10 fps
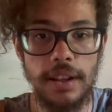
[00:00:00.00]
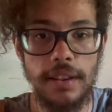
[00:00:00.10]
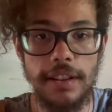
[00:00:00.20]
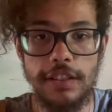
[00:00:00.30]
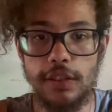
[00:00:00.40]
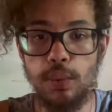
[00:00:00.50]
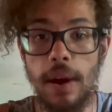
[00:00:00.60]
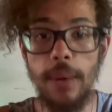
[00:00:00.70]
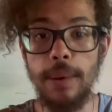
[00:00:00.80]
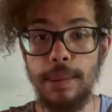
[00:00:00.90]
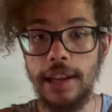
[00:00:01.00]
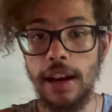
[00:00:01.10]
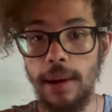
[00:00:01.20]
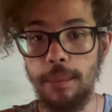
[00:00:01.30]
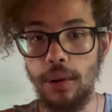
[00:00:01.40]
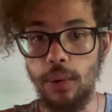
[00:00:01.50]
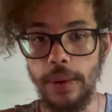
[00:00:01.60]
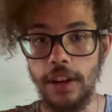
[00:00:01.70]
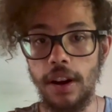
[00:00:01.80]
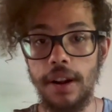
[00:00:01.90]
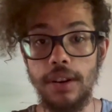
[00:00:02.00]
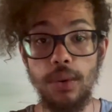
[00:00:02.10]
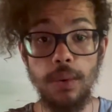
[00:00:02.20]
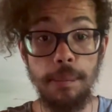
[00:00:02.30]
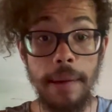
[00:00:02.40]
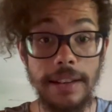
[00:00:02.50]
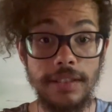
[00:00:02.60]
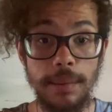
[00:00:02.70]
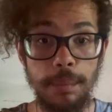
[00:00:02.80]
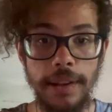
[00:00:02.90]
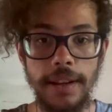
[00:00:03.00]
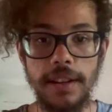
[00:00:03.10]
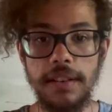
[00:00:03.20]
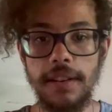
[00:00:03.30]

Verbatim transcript: This is why we become who we are and who we're meant to be.